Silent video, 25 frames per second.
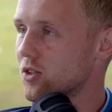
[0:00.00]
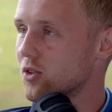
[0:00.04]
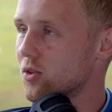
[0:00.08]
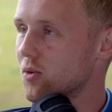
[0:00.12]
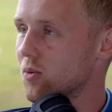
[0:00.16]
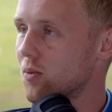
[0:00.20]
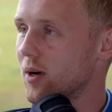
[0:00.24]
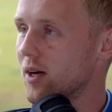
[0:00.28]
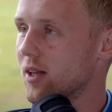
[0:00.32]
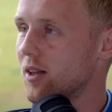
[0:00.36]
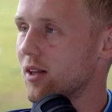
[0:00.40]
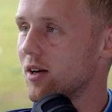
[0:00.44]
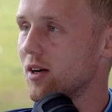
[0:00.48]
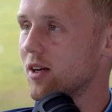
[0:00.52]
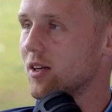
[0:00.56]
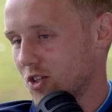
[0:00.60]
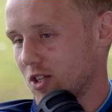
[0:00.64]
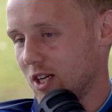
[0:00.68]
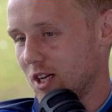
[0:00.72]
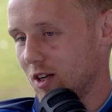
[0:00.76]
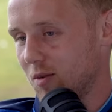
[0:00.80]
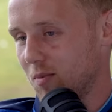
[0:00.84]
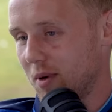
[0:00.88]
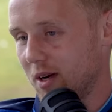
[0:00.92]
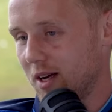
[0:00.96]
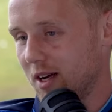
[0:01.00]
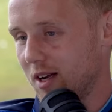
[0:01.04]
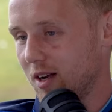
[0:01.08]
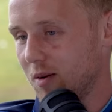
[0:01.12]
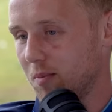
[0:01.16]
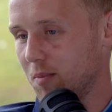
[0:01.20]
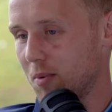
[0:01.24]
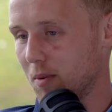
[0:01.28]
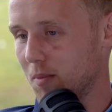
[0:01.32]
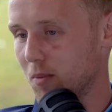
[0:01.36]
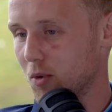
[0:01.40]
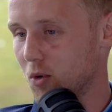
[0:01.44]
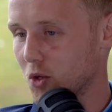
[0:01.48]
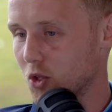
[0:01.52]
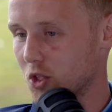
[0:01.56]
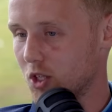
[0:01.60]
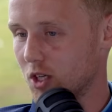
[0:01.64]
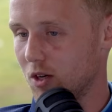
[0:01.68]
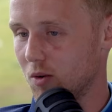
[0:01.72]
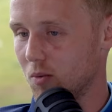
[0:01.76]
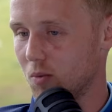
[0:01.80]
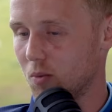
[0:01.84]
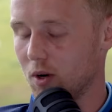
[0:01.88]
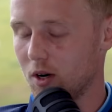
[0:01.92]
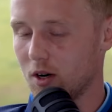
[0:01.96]
So whether you're celebrating a promotion
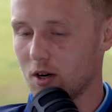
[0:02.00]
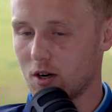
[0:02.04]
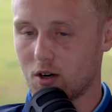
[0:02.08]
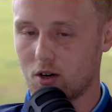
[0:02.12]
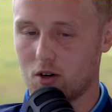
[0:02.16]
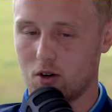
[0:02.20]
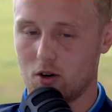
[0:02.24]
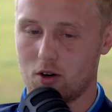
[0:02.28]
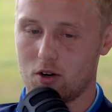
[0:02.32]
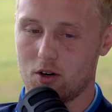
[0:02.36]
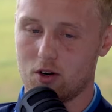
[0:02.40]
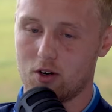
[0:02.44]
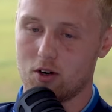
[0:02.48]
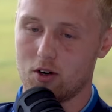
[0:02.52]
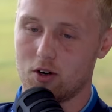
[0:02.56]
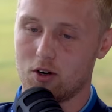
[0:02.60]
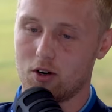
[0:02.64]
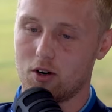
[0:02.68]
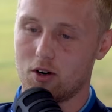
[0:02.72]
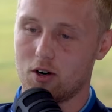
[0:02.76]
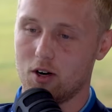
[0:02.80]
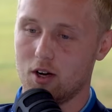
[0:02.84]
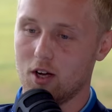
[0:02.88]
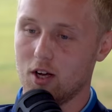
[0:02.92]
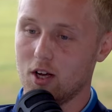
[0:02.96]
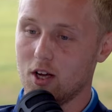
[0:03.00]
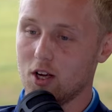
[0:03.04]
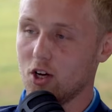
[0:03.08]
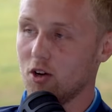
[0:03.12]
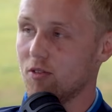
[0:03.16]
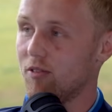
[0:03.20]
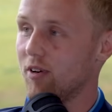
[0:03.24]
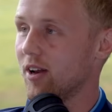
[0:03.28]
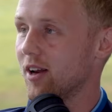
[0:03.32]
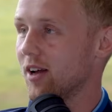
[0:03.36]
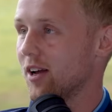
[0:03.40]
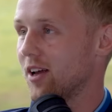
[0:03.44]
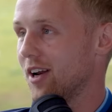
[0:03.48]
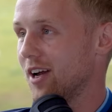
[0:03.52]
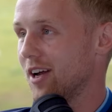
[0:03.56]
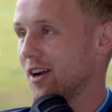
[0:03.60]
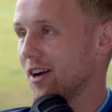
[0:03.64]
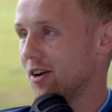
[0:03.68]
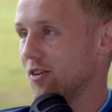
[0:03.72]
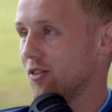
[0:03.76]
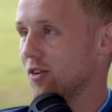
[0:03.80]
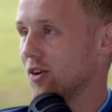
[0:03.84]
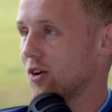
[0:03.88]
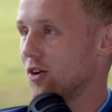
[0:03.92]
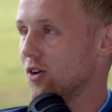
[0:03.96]
at work or you've had a great
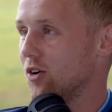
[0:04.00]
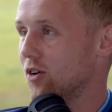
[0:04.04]
round of